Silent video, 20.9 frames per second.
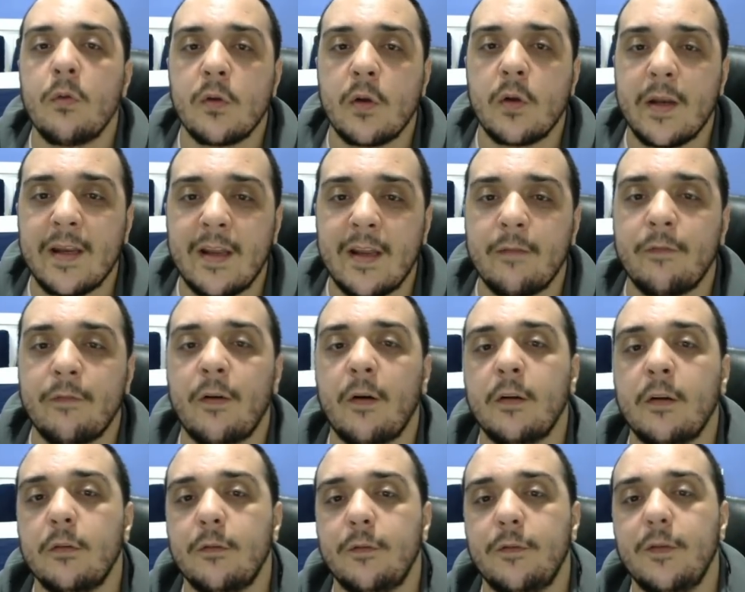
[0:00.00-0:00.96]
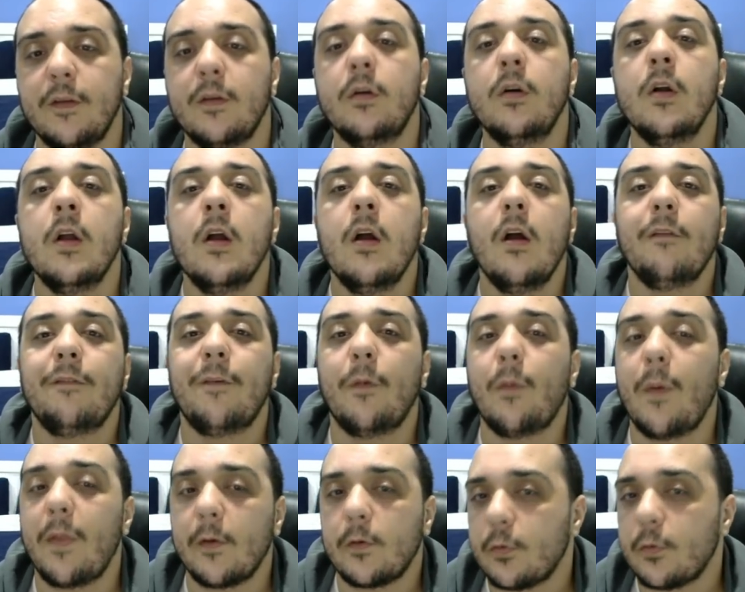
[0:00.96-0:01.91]
you're going to get a very good feel for
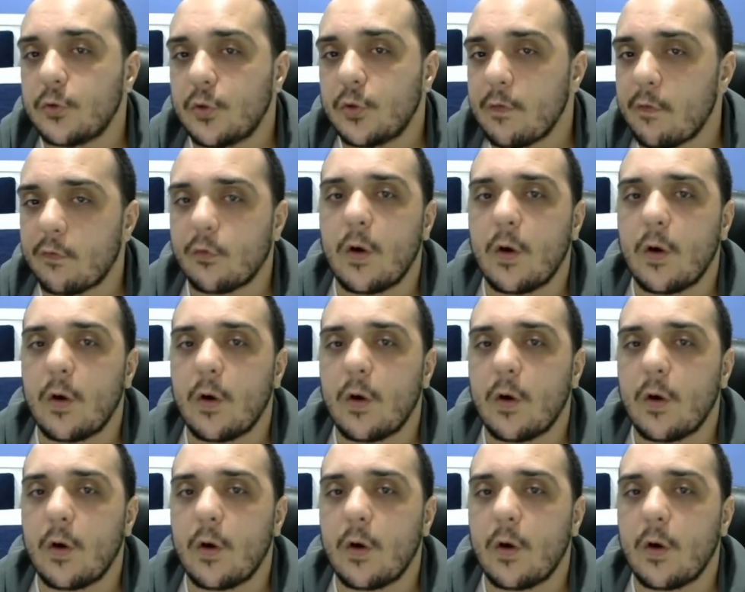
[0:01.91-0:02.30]
whether Tujin's